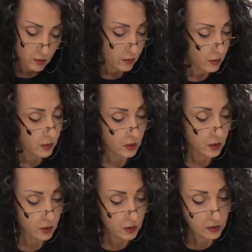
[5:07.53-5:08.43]

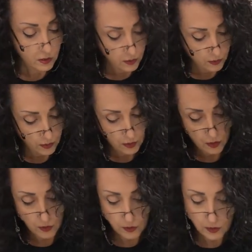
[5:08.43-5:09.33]
Okay, let's do the
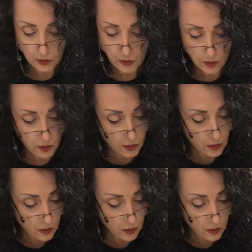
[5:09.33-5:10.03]
other side.